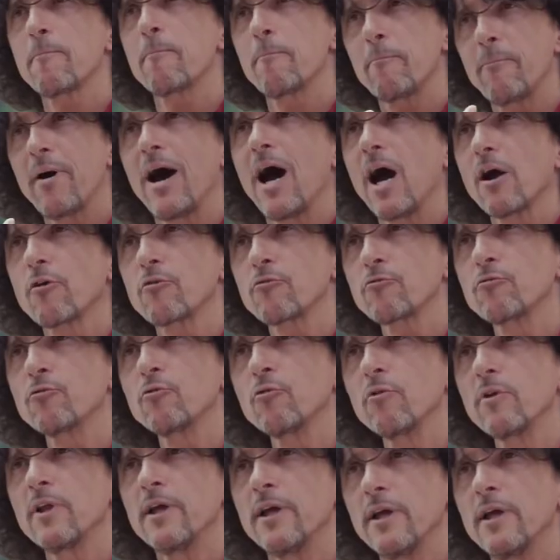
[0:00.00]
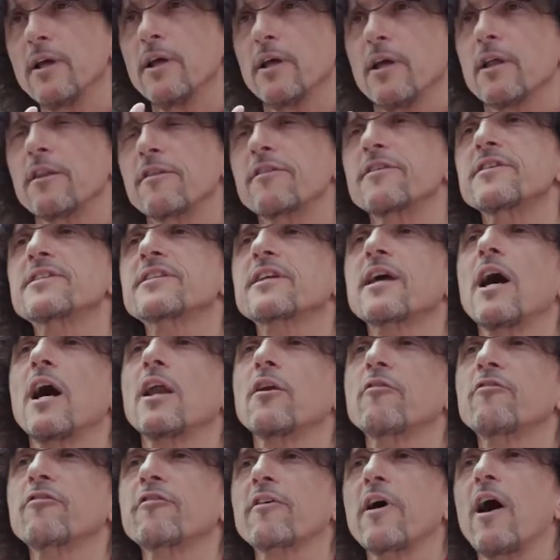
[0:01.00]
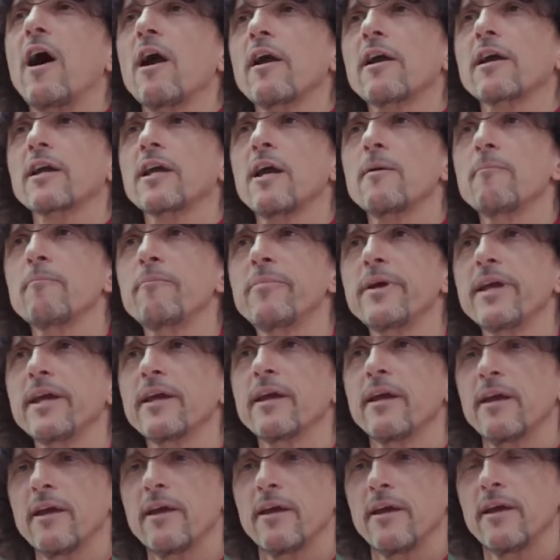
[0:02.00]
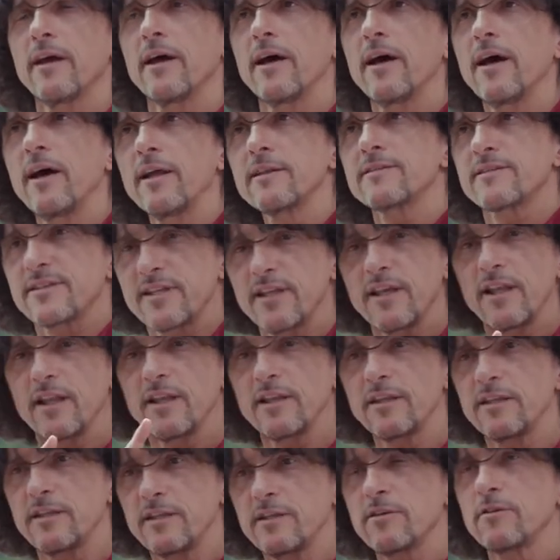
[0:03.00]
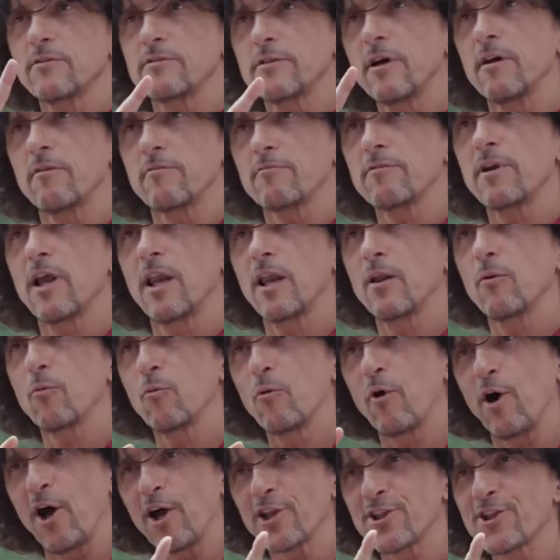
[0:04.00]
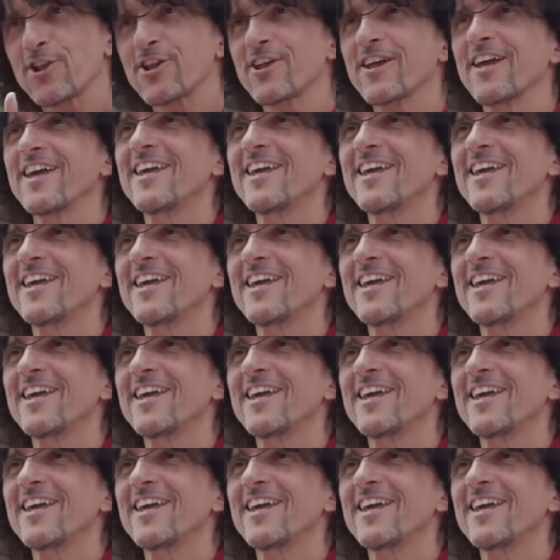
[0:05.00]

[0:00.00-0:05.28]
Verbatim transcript: and powerful this kind of car can be until you don't really watch,